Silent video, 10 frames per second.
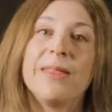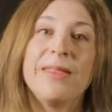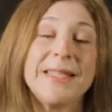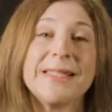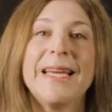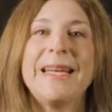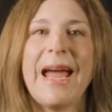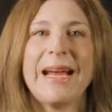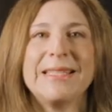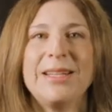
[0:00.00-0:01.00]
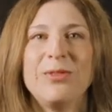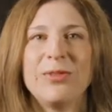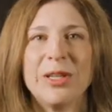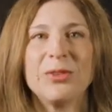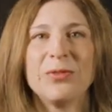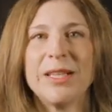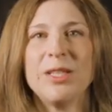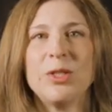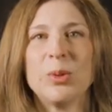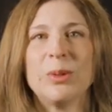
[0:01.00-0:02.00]
These connected,
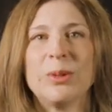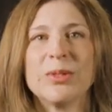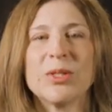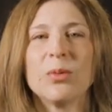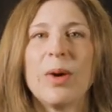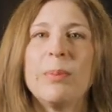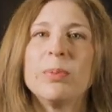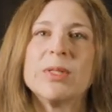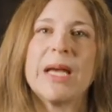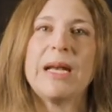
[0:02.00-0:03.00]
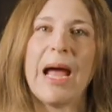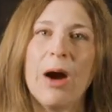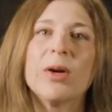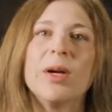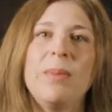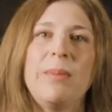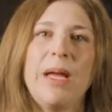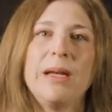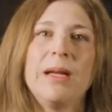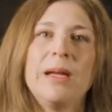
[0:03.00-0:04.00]
field-friendly tools represent our
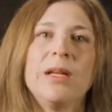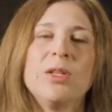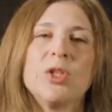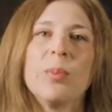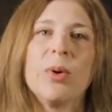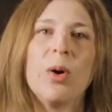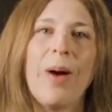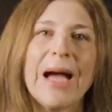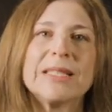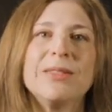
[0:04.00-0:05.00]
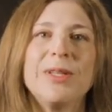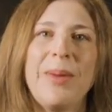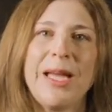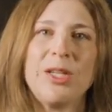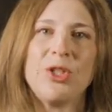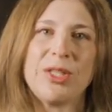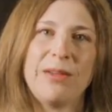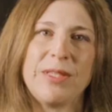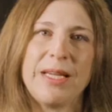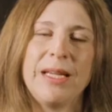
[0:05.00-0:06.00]
commitment to proactively manage
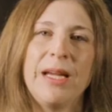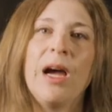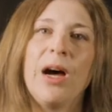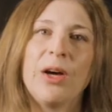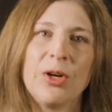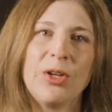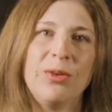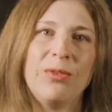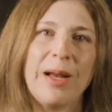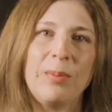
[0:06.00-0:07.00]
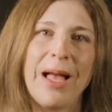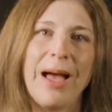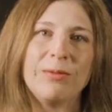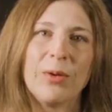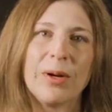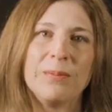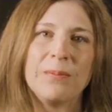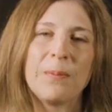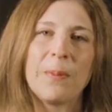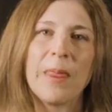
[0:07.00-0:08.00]
safety on our unified platform.
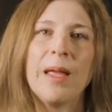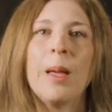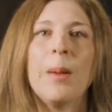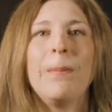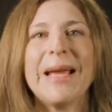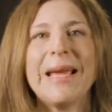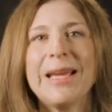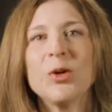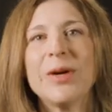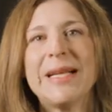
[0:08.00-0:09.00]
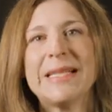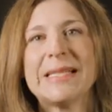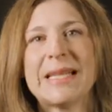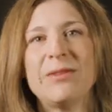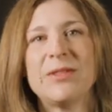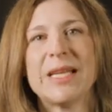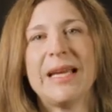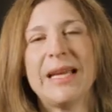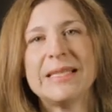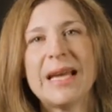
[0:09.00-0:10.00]
By integrating
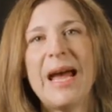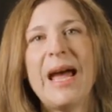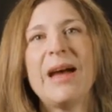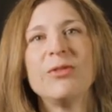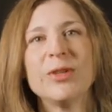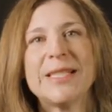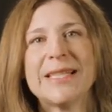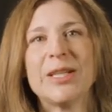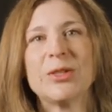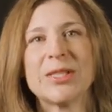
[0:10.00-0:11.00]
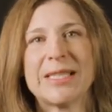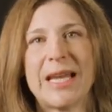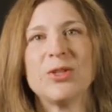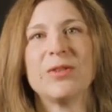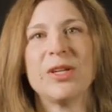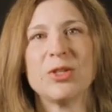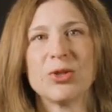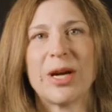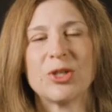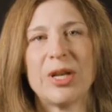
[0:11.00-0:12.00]
safety into every single stage of
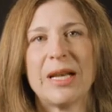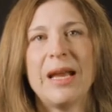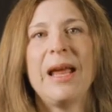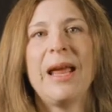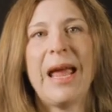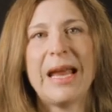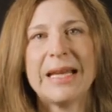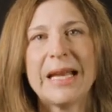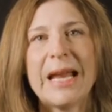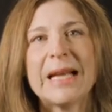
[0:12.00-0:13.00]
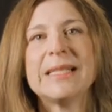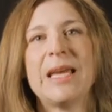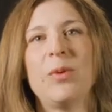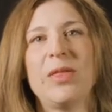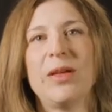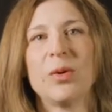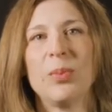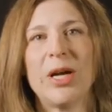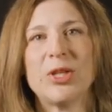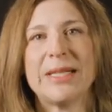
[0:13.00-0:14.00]
construction and connecting it with other
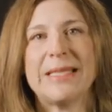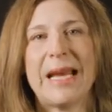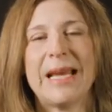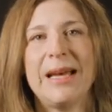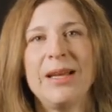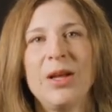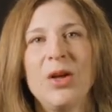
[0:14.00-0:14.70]
project data,